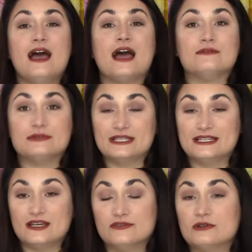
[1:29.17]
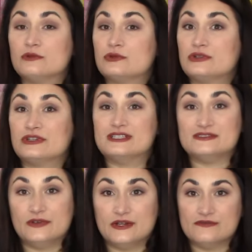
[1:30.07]
I really love her ruler. It's
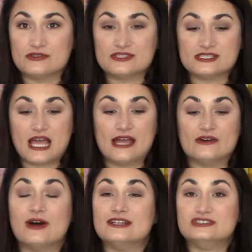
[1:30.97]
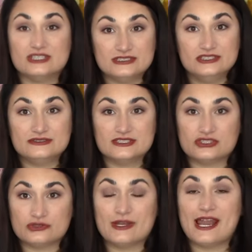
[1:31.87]
very versatile. I just used a
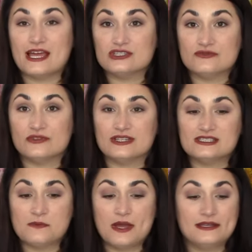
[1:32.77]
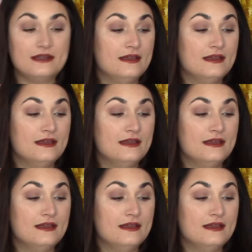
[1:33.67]
straight edge for this one,